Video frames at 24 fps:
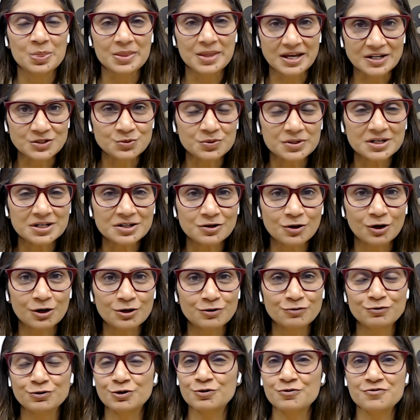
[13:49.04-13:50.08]
network, or
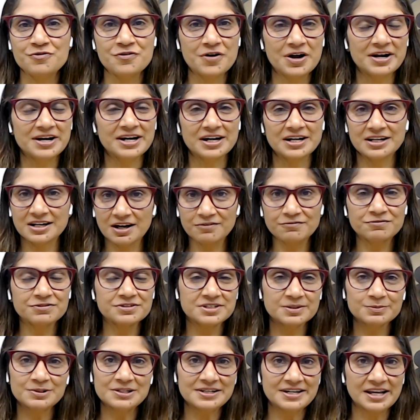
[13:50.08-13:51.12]
if you're very
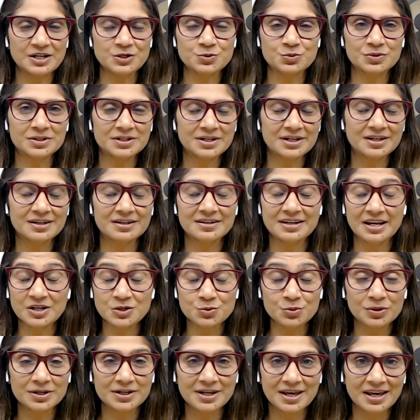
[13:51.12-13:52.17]
uncomfortable
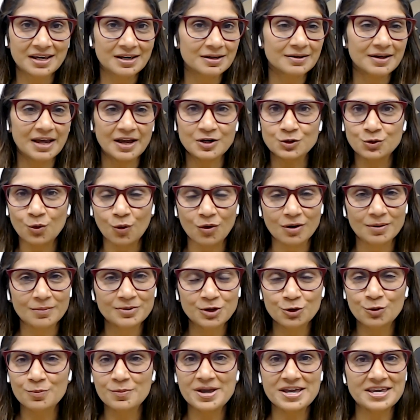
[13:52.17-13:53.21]
networking
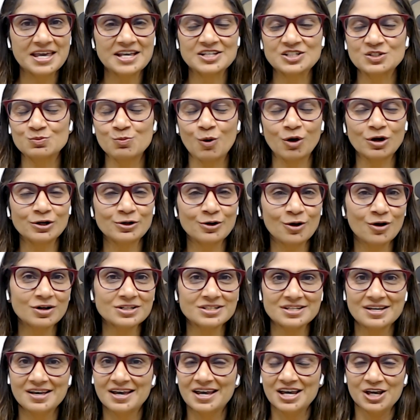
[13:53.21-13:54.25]
and making small
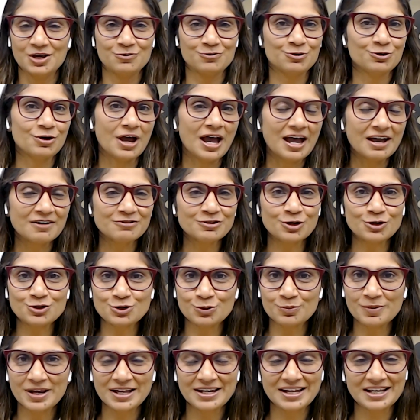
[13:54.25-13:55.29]
talks, if you have your
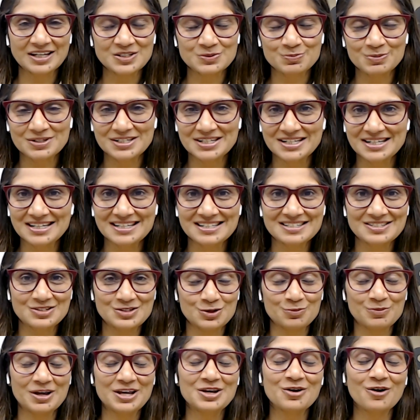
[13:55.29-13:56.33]
domain expertise,
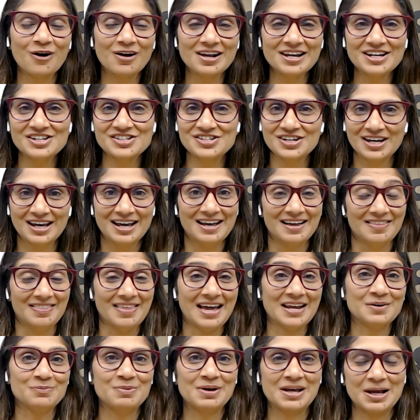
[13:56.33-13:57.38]
domain knowledge,
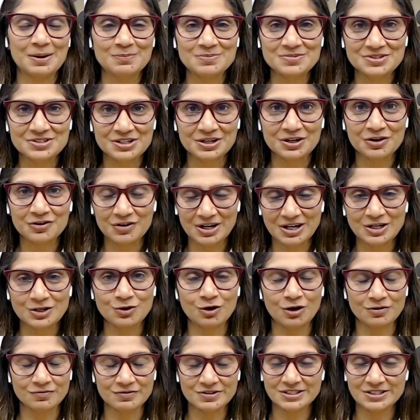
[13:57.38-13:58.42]
that becomes a great
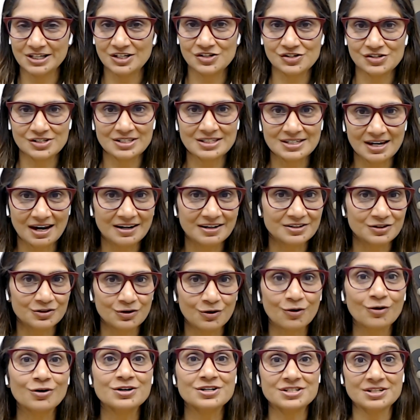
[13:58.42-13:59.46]
conversation starter
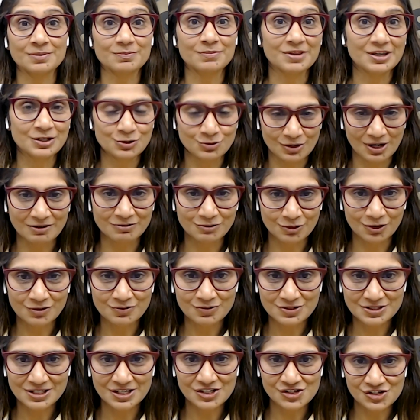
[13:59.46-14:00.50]
or something to have
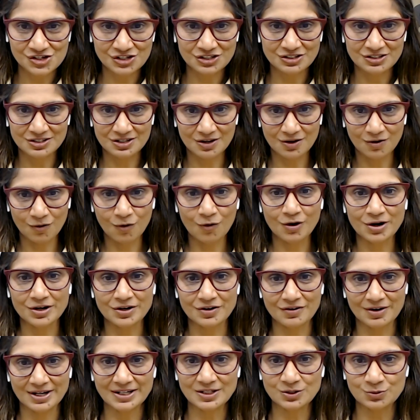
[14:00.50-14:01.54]
conversation
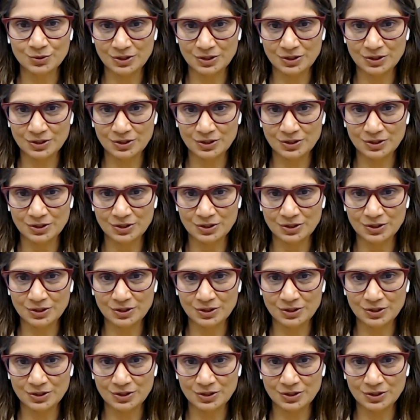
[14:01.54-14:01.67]
on, right,